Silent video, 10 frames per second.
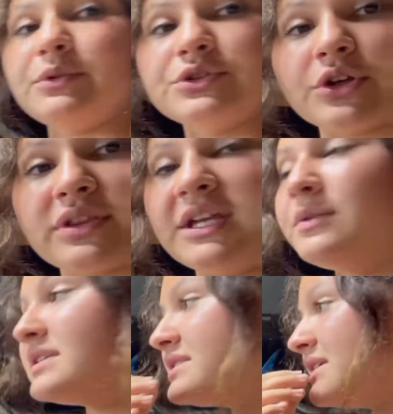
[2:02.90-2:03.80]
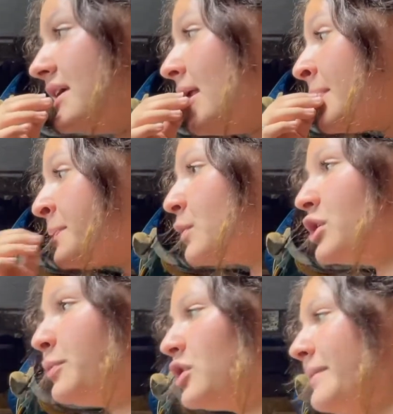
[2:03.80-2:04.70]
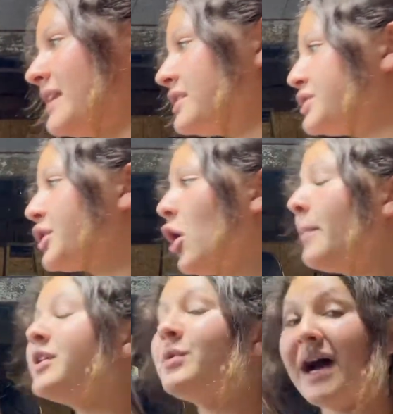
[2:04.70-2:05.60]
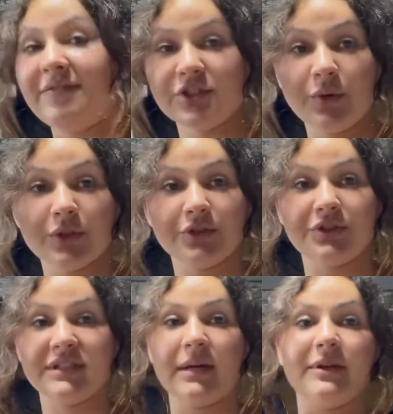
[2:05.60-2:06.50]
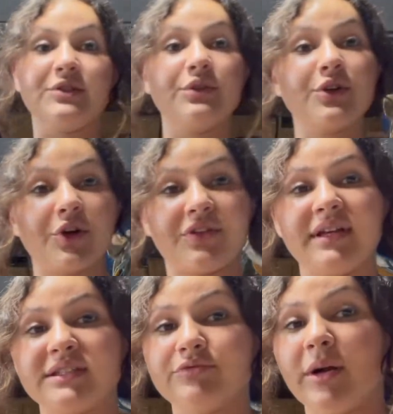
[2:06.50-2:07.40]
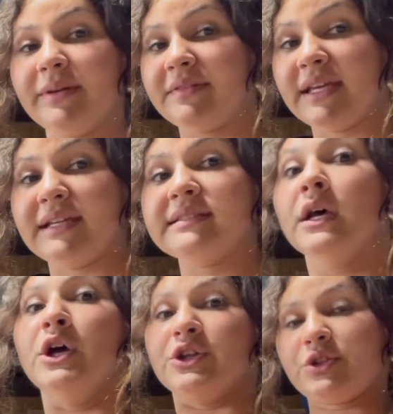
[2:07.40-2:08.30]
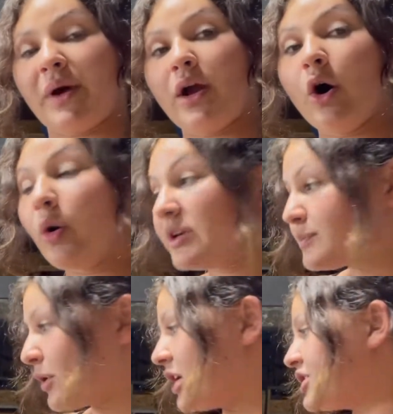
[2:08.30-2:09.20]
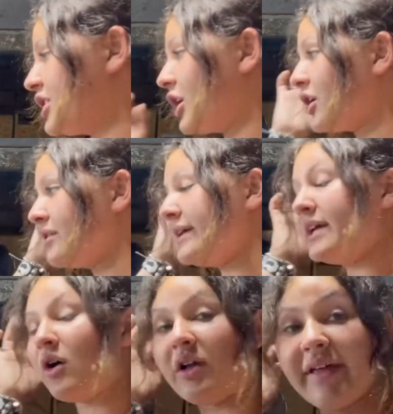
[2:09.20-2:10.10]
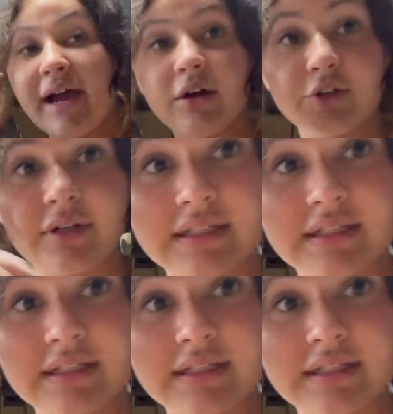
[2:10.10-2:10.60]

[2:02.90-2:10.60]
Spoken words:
dirt that you can see when you pull them out of the stall, but you have to go under their stomach so the girth doesn't rub in things. So I always brush and curry and all that under his